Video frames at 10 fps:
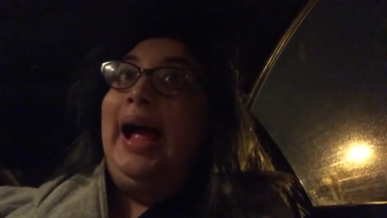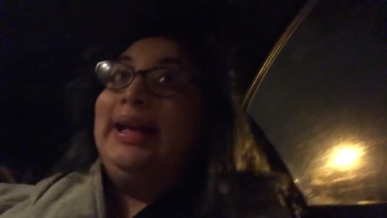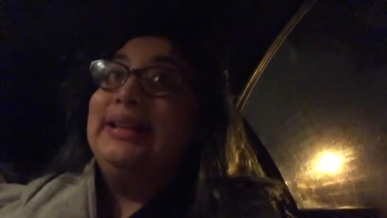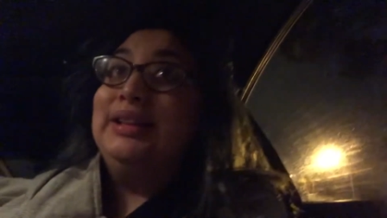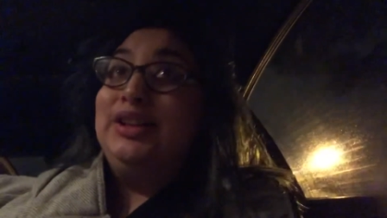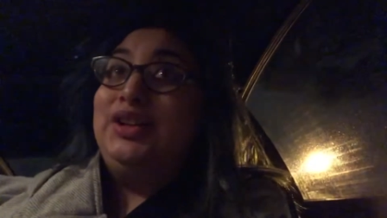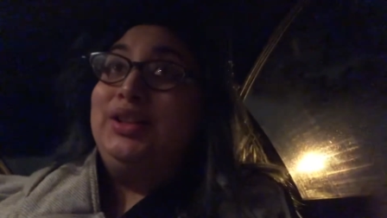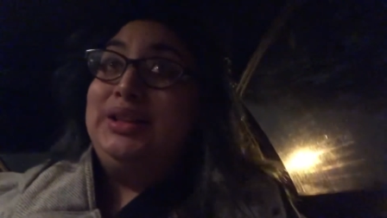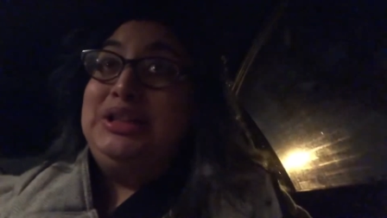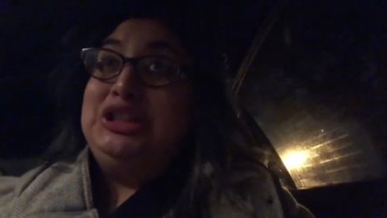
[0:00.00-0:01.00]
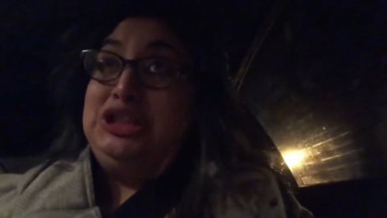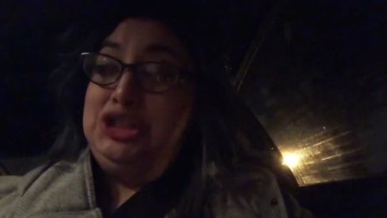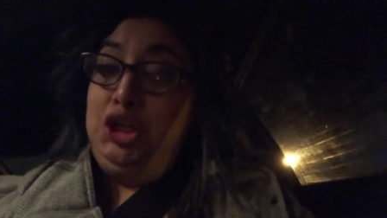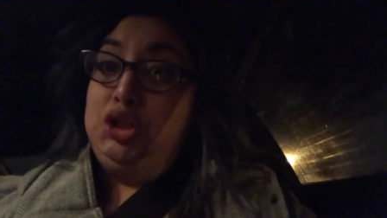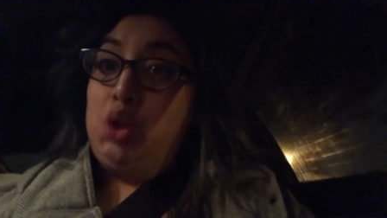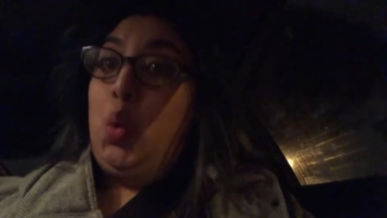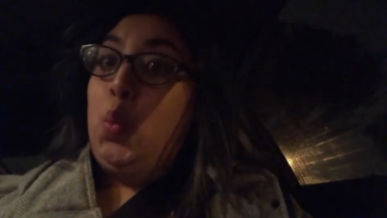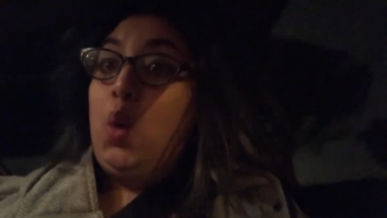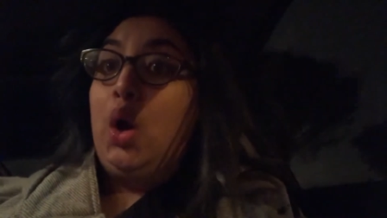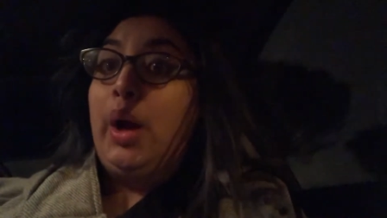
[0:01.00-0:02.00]
I literally just
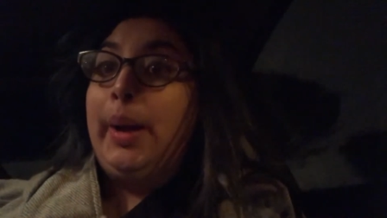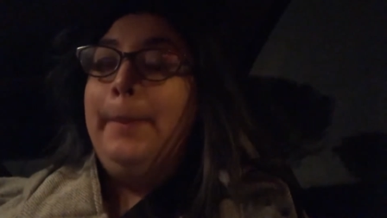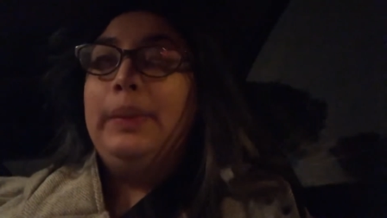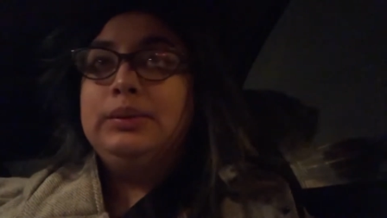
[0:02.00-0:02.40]
woke up